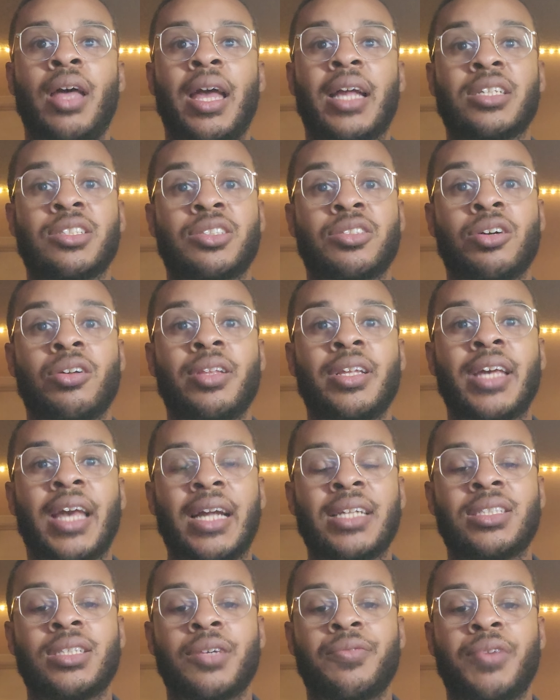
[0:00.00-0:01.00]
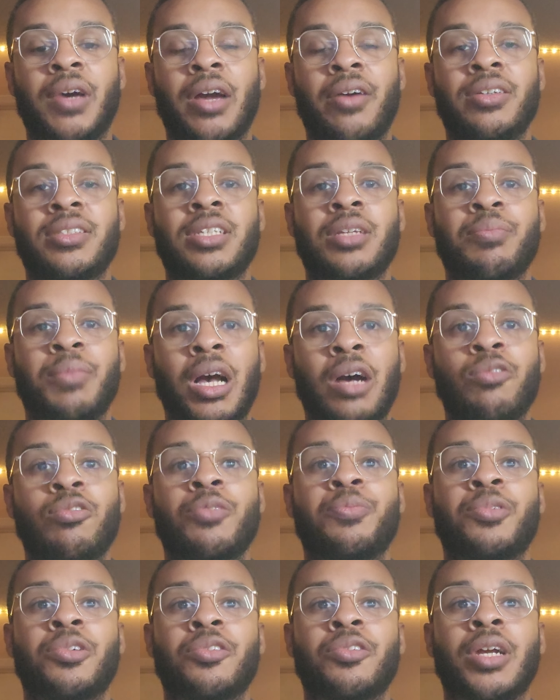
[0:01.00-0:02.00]
Installing antivirus and
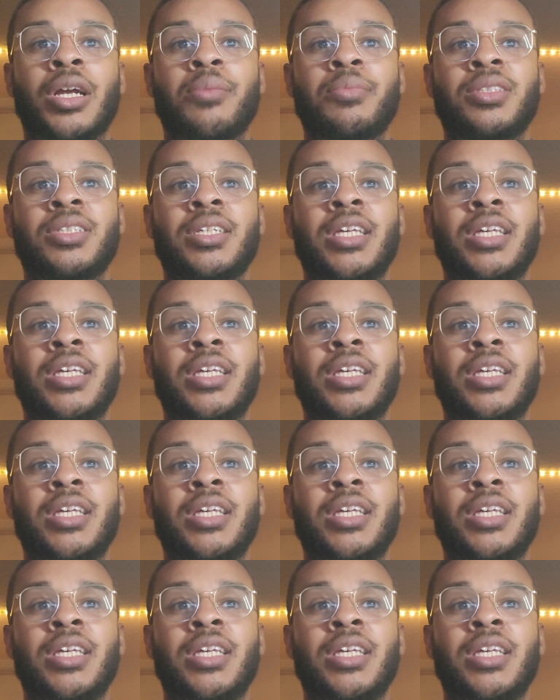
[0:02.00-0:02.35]
malware programs to